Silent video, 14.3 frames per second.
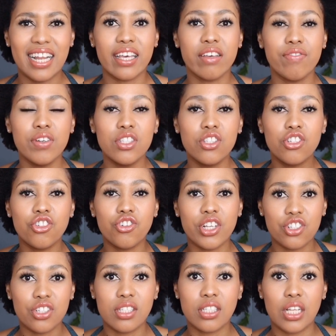like if it
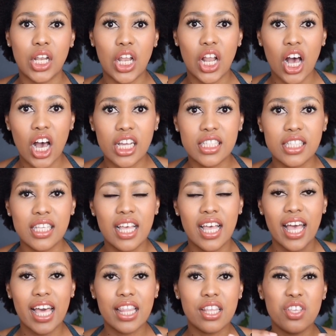stretches a lot
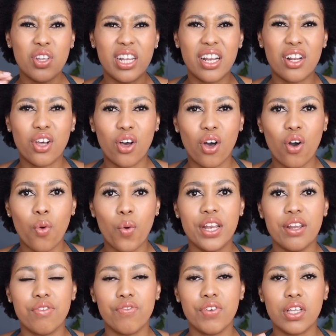and then you let go and
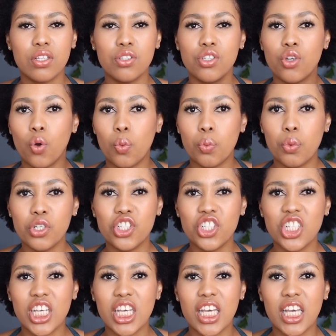it feels, you know,
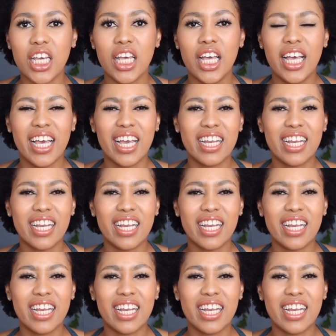mushy,